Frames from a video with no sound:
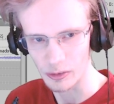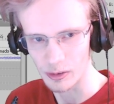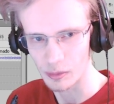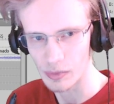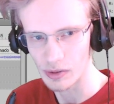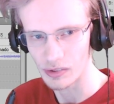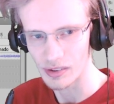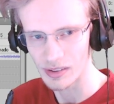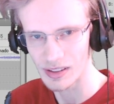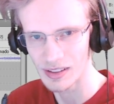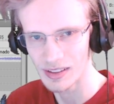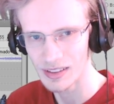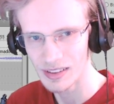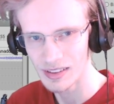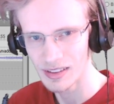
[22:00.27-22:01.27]
no
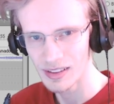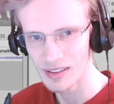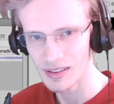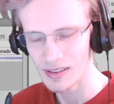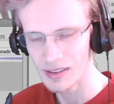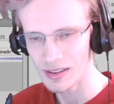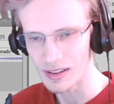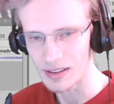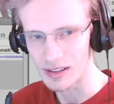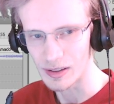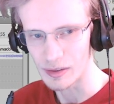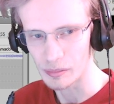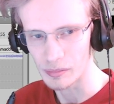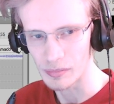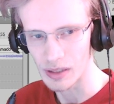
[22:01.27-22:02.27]
music
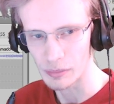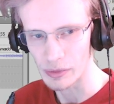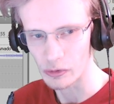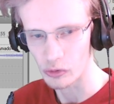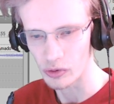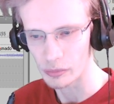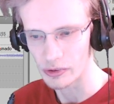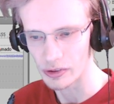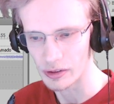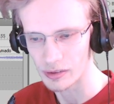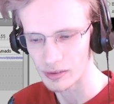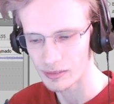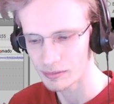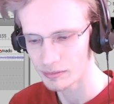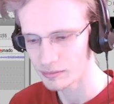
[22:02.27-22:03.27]
in my streams
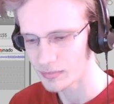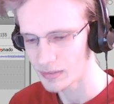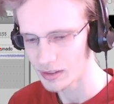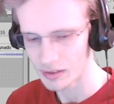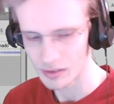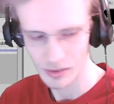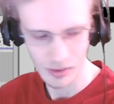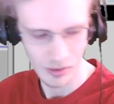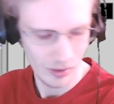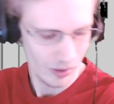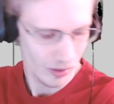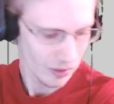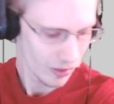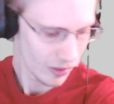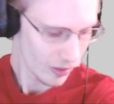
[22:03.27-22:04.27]
either.
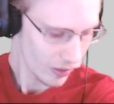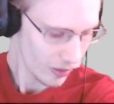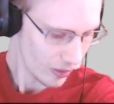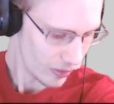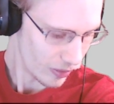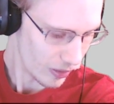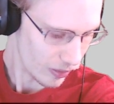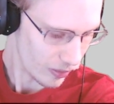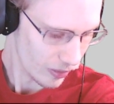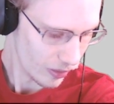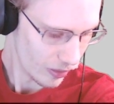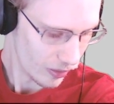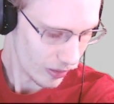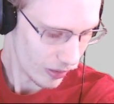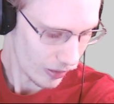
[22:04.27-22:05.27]
So
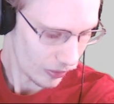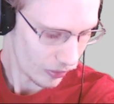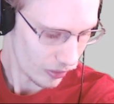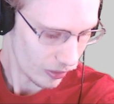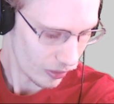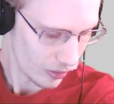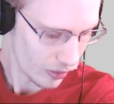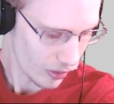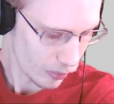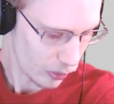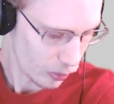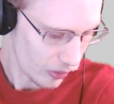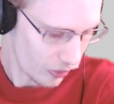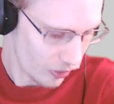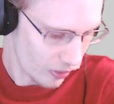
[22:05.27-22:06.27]
that answered a couple
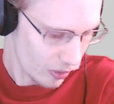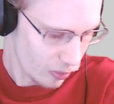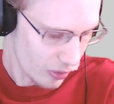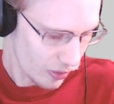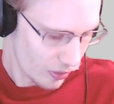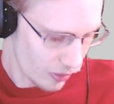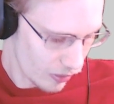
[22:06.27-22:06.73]
questions at once,